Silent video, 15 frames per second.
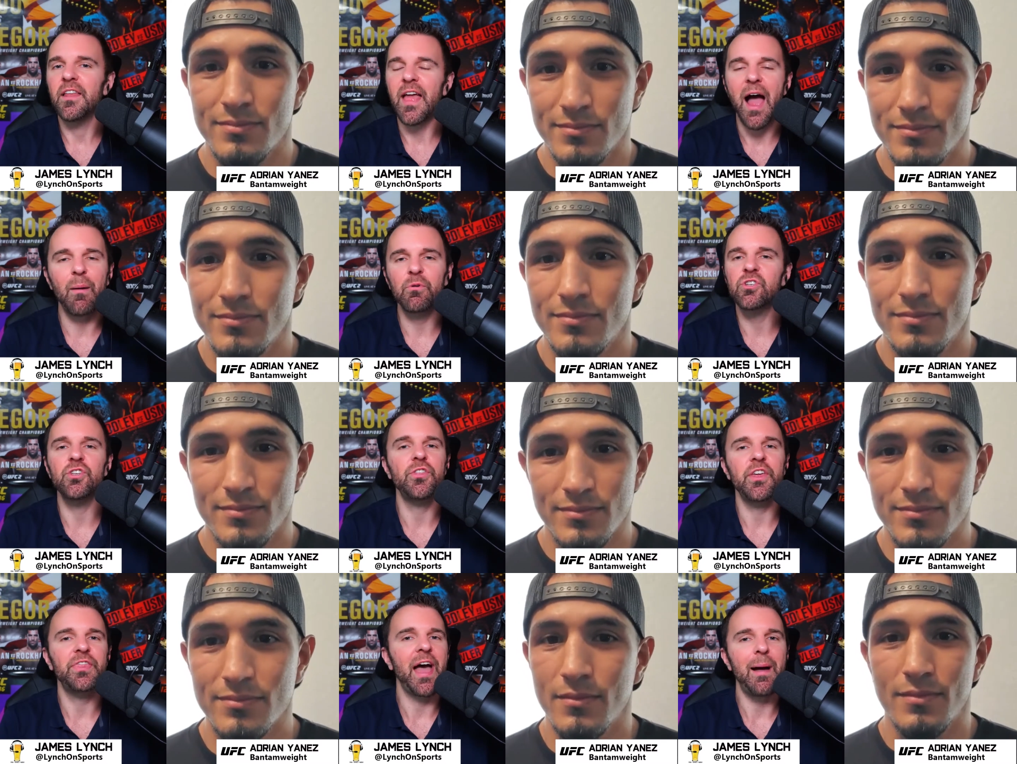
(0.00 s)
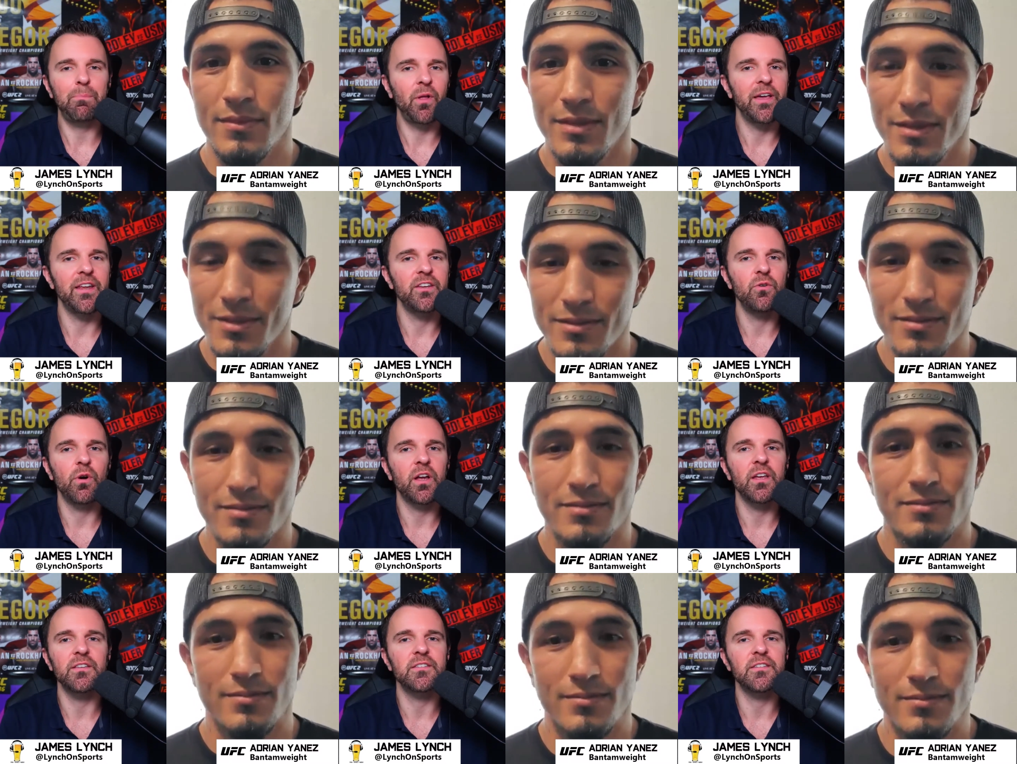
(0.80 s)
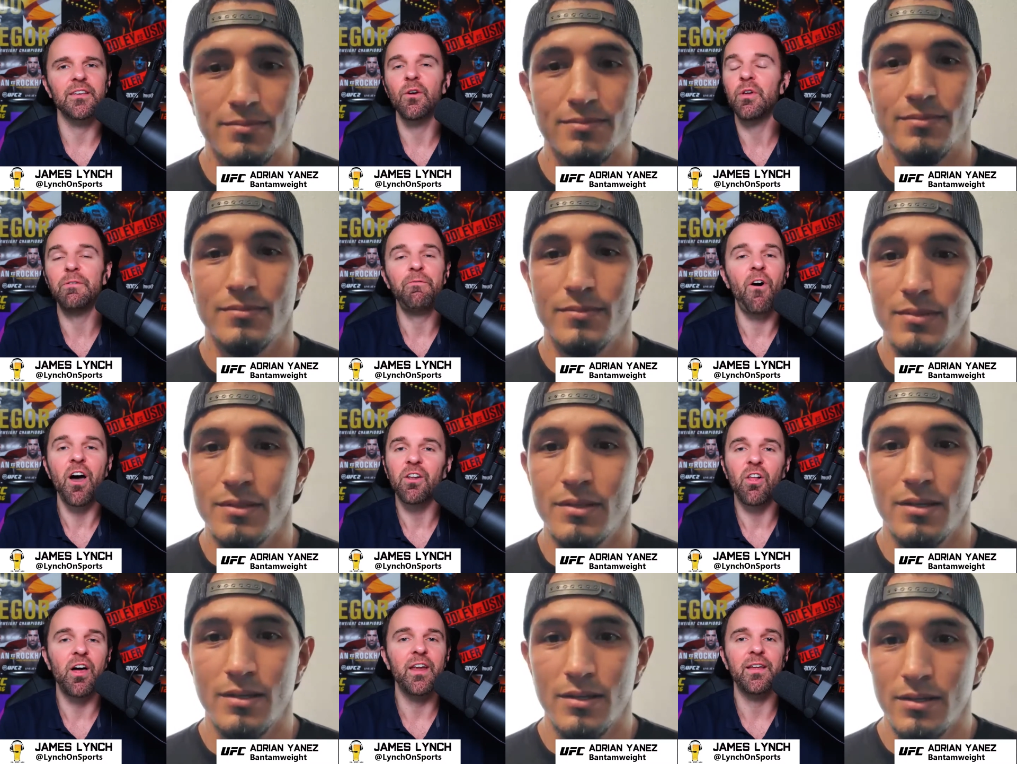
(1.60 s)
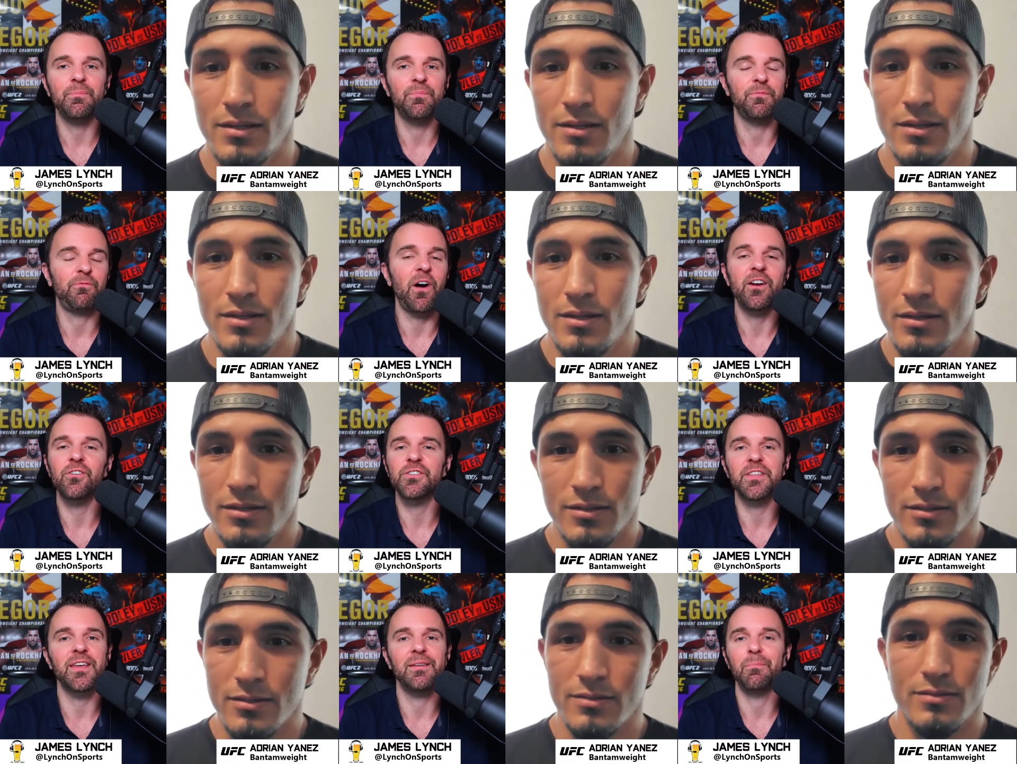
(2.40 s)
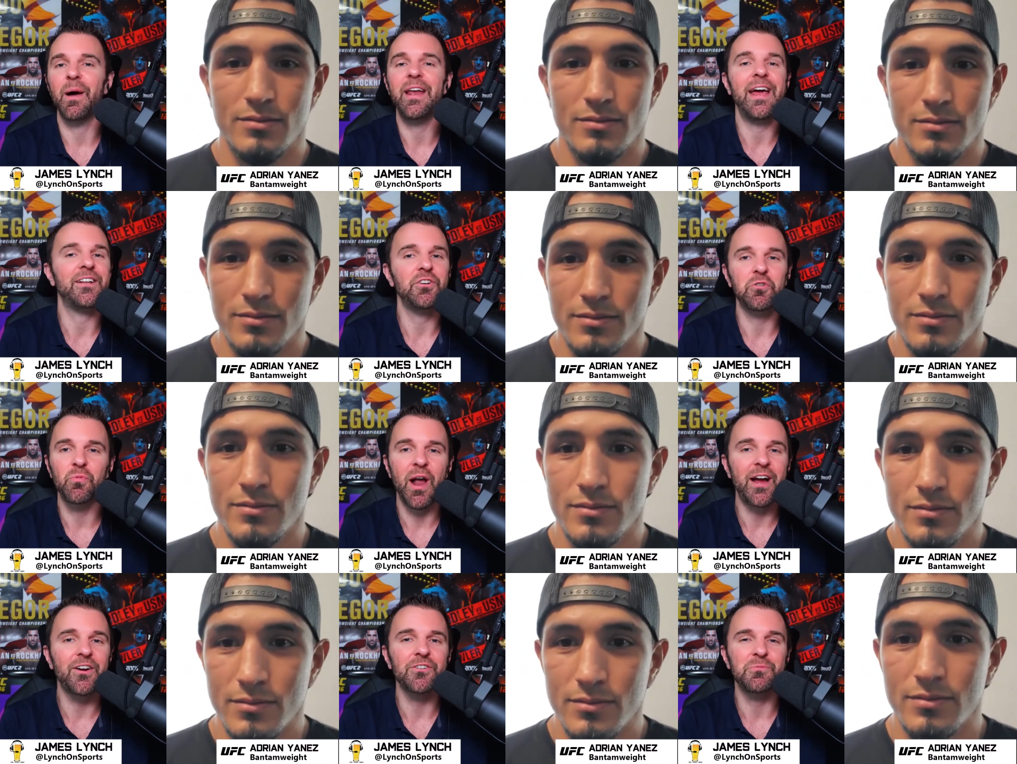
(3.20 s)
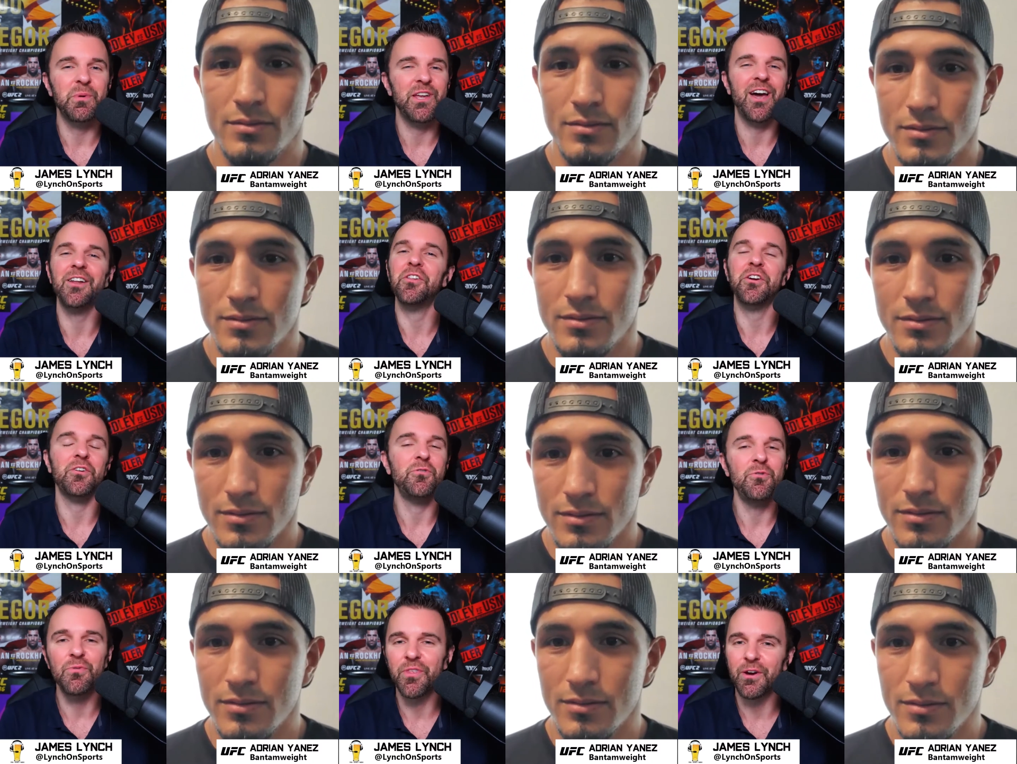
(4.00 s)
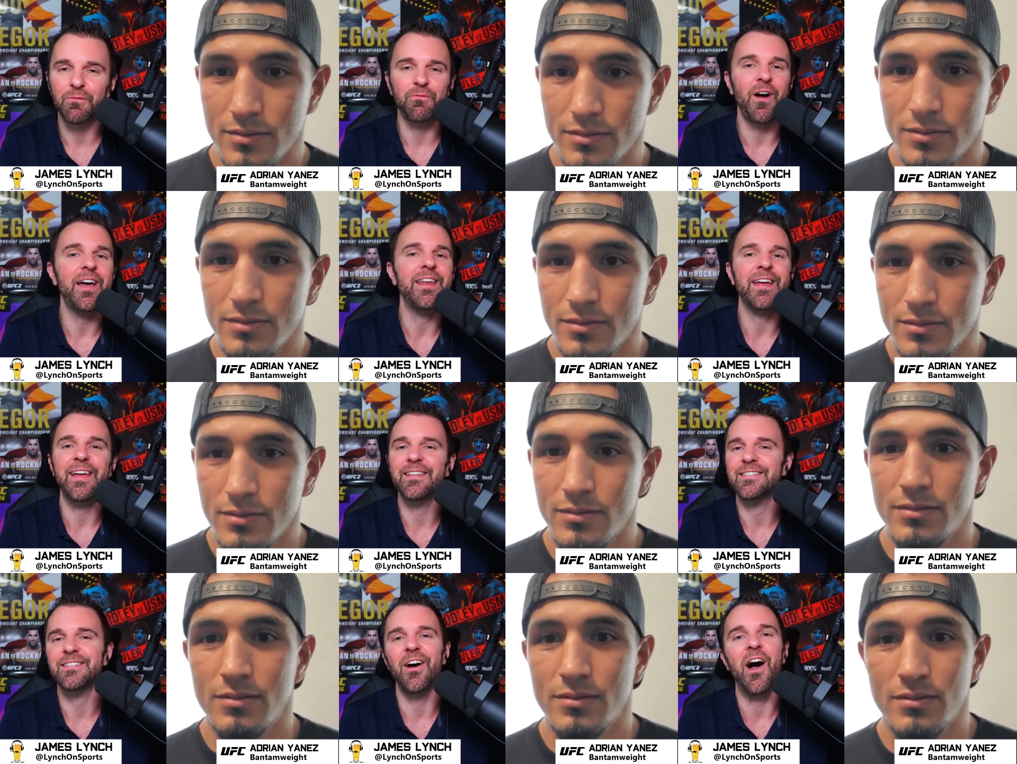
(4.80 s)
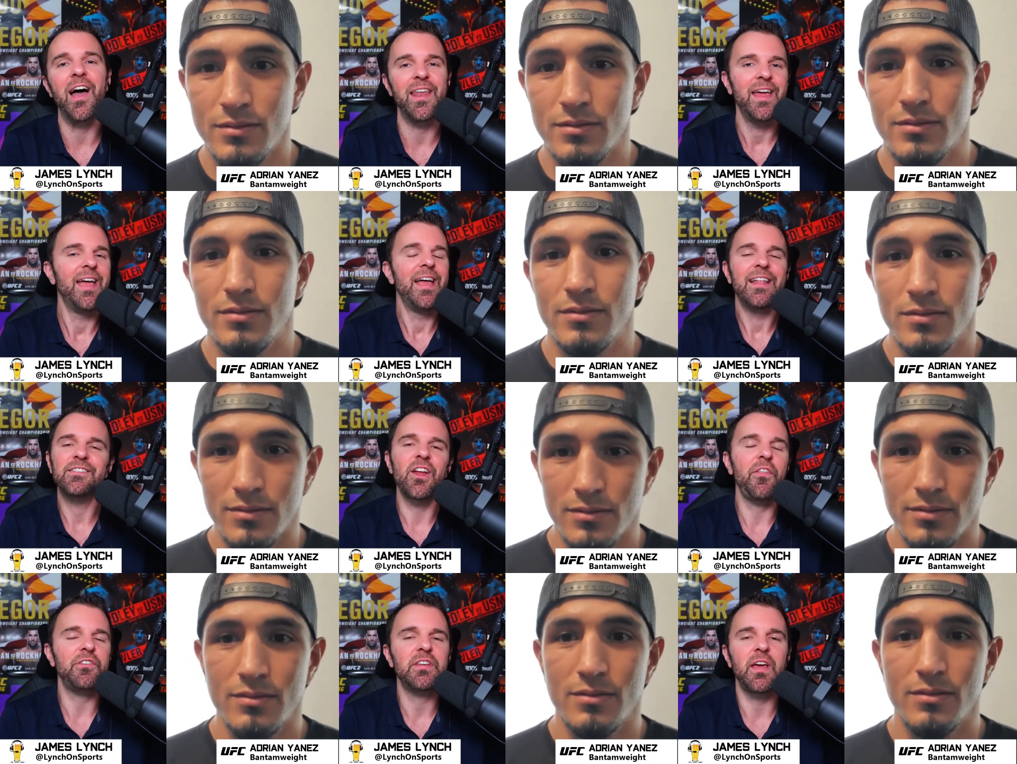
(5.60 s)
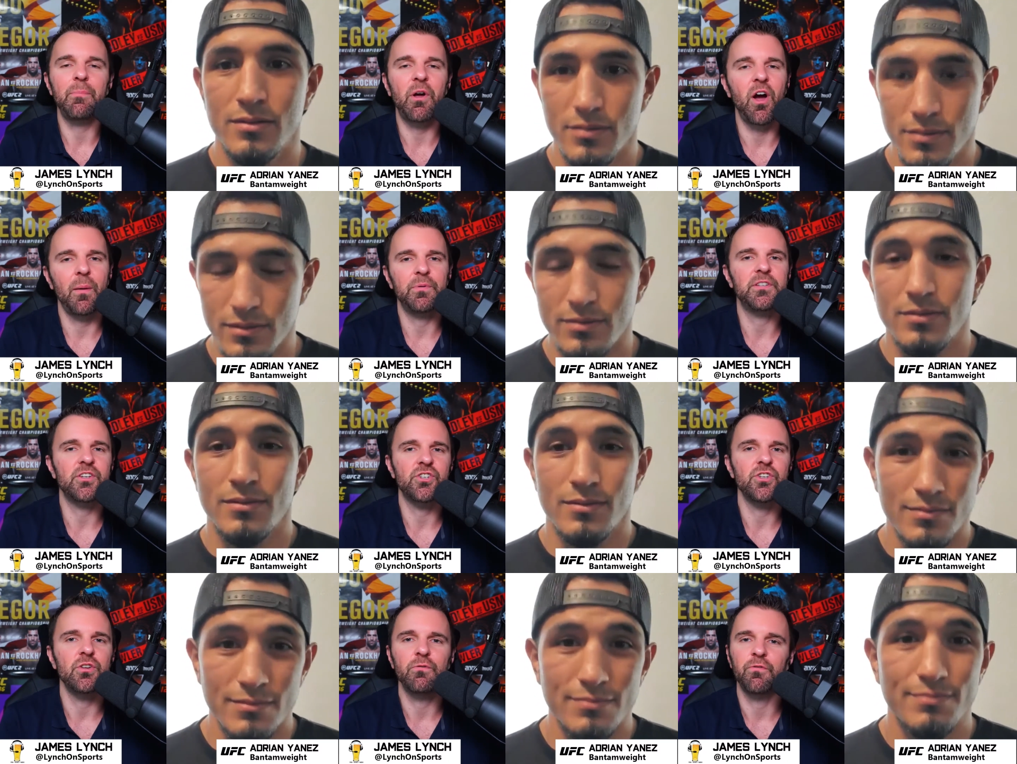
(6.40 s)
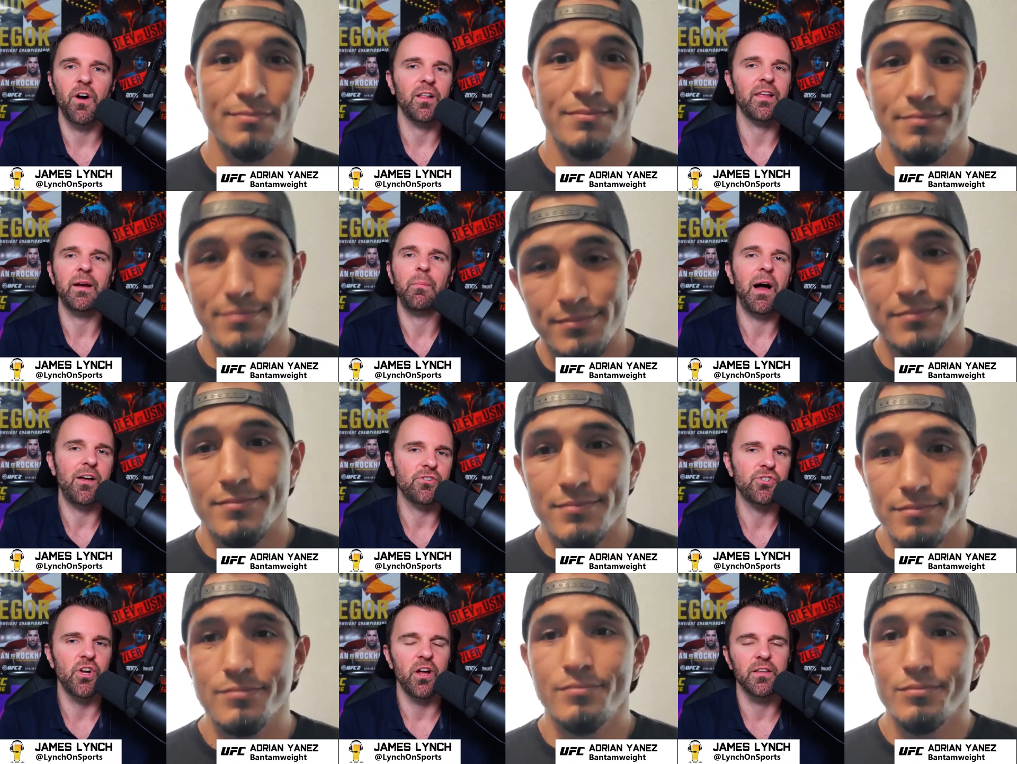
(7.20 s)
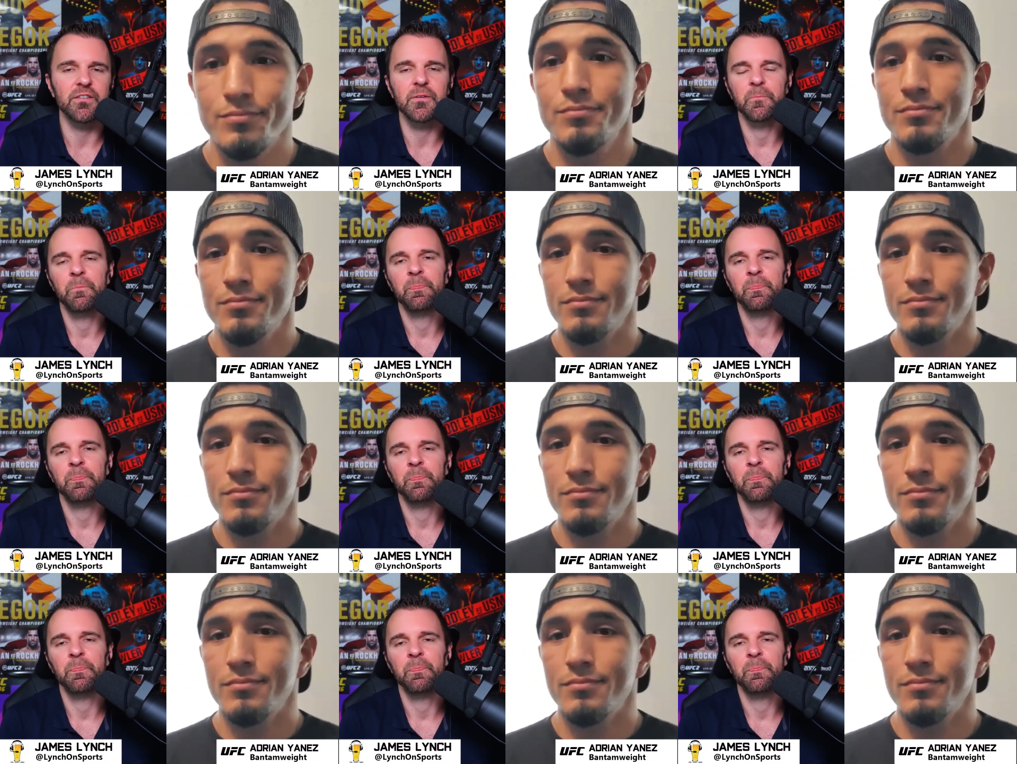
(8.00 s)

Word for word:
Speaker 1: How much do you think that played into it? Because, you know, he fought a lot of fighters that might have had good records, but you got to look at who they're fighting. It's not the type of competition you fought, like a Miles Johns.